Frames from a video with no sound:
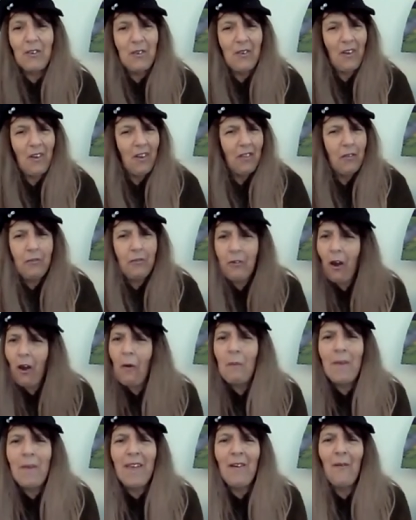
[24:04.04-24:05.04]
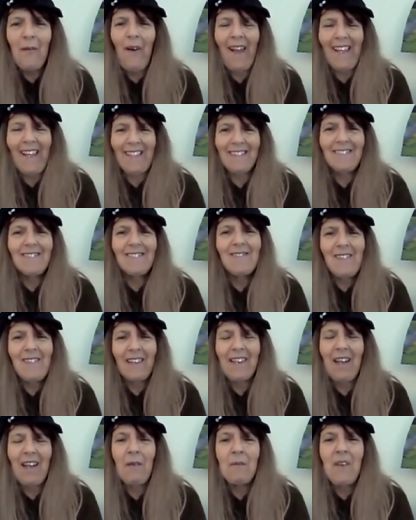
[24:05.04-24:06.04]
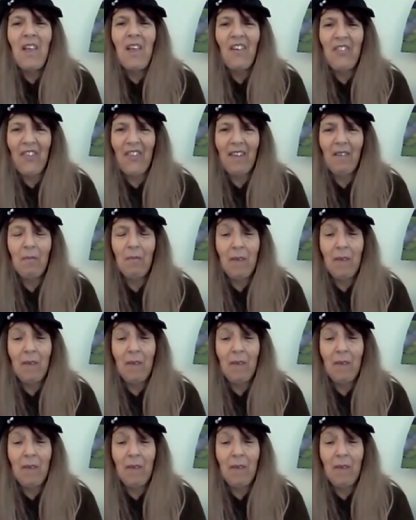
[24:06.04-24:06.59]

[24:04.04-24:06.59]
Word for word: who throw me away. Like I'm nothing,